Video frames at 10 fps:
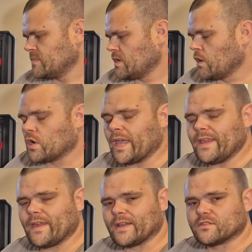Okay
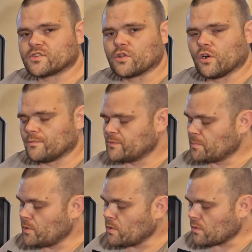then, so the
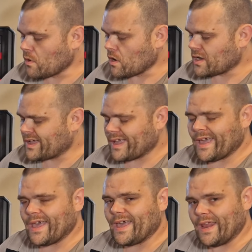Pure Rock
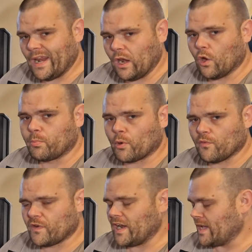low
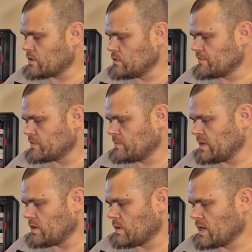profile air cooler from Be
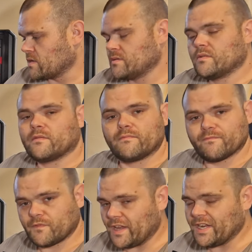Quiet.
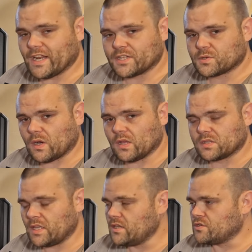Very nice
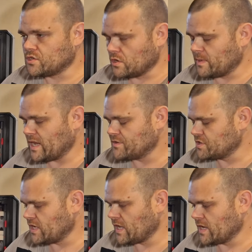quality, German
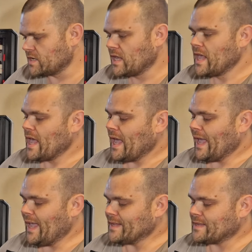engineered.
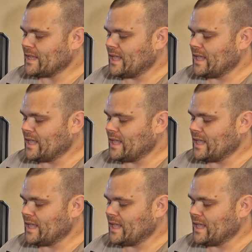It,